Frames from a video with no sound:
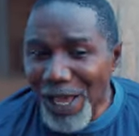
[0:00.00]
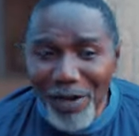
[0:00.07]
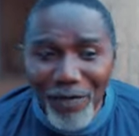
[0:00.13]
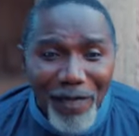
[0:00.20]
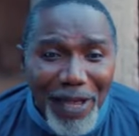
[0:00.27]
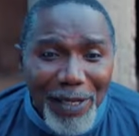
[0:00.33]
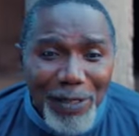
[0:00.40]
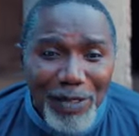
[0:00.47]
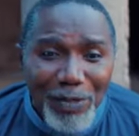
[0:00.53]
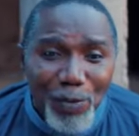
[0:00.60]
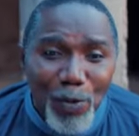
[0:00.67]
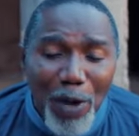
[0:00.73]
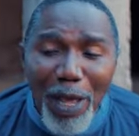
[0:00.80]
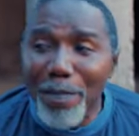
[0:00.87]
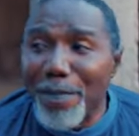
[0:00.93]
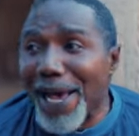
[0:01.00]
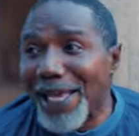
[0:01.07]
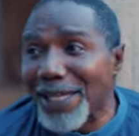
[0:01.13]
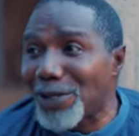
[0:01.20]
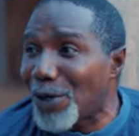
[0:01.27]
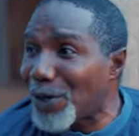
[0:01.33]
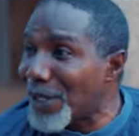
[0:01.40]
In fact, when
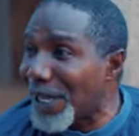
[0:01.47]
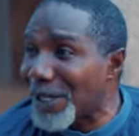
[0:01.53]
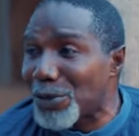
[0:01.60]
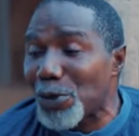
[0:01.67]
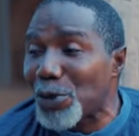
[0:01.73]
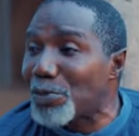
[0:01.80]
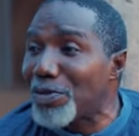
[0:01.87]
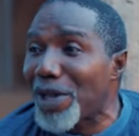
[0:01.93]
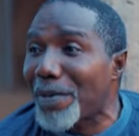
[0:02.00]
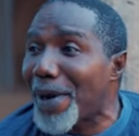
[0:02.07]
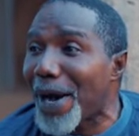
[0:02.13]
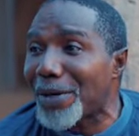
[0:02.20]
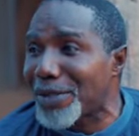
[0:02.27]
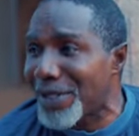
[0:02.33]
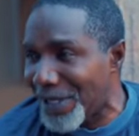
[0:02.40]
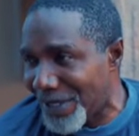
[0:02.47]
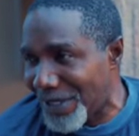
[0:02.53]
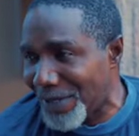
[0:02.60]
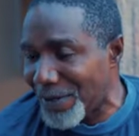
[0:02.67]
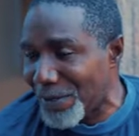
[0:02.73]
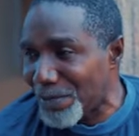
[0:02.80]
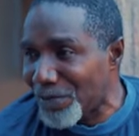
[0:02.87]
my daughter told me about
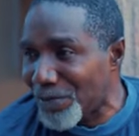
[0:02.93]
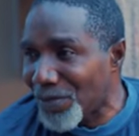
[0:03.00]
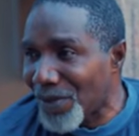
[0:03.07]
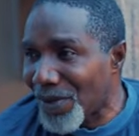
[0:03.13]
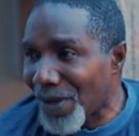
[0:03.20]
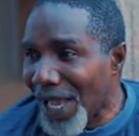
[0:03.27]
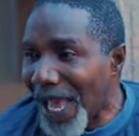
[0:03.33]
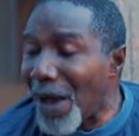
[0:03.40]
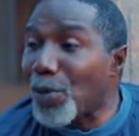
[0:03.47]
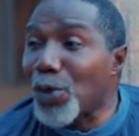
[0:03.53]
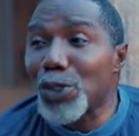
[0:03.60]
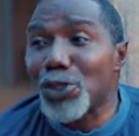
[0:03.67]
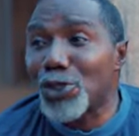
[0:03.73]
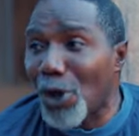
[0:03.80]
it, I was